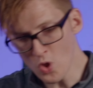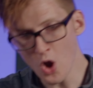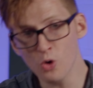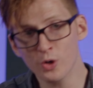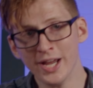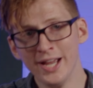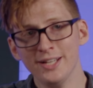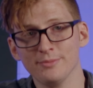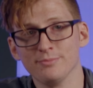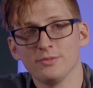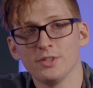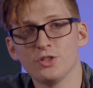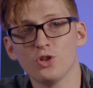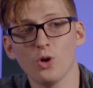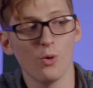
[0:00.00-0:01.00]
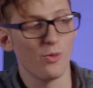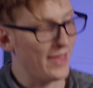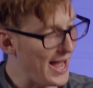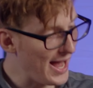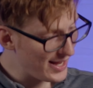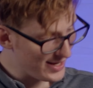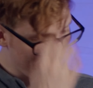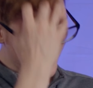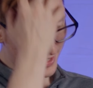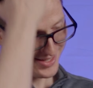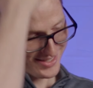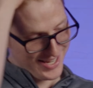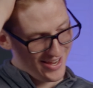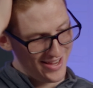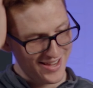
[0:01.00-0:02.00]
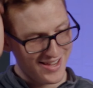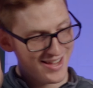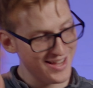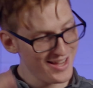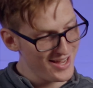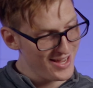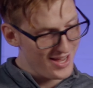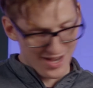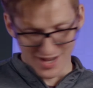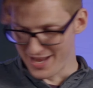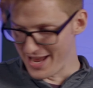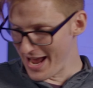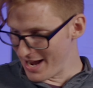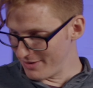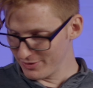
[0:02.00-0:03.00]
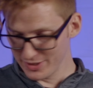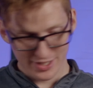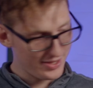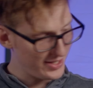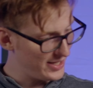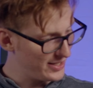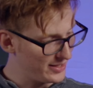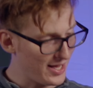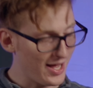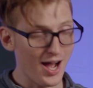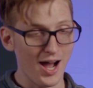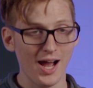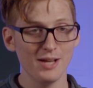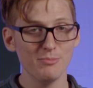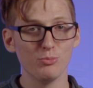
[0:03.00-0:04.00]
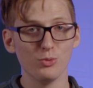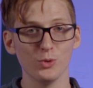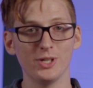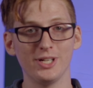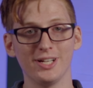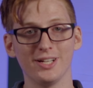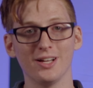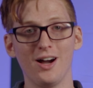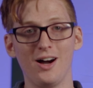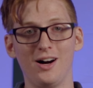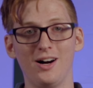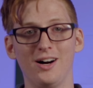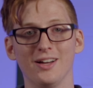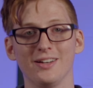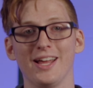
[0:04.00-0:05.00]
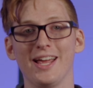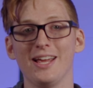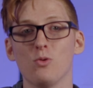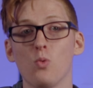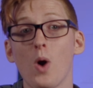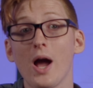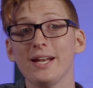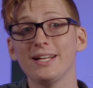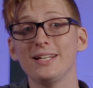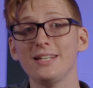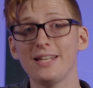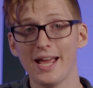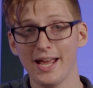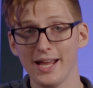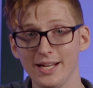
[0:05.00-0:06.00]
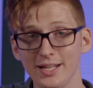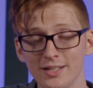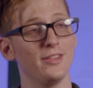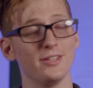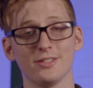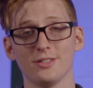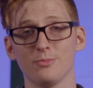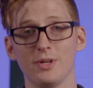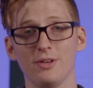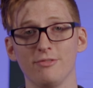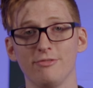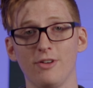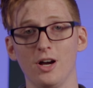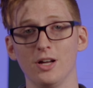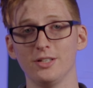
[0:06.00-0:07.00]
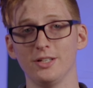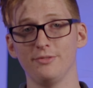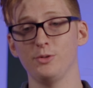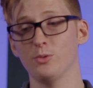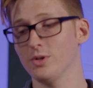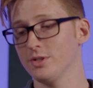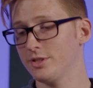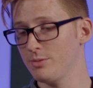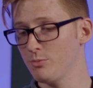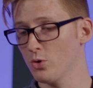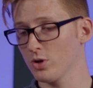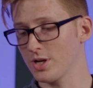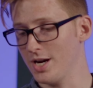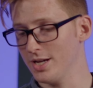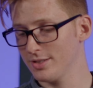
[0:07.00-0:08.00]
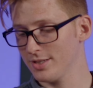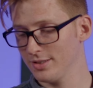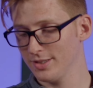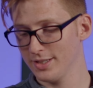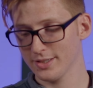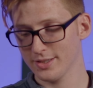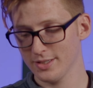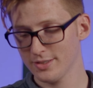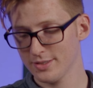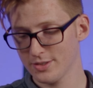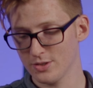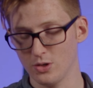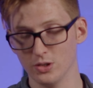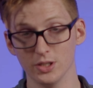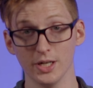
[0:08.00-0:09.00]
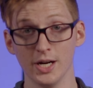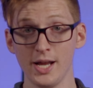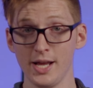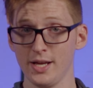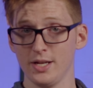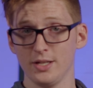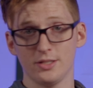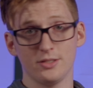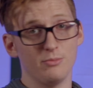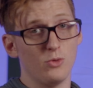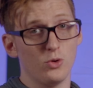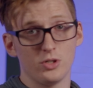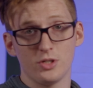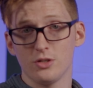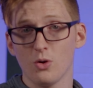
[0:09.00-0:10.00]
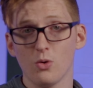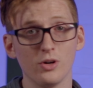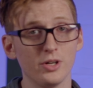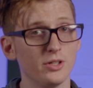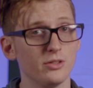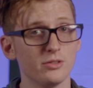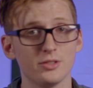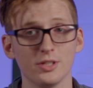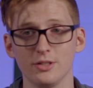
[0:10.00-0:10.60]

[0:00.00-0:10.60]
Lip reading: Okay, so that is everything that I bring on a wedding day. This has been fun. If you want to see more content like this or some more tutorials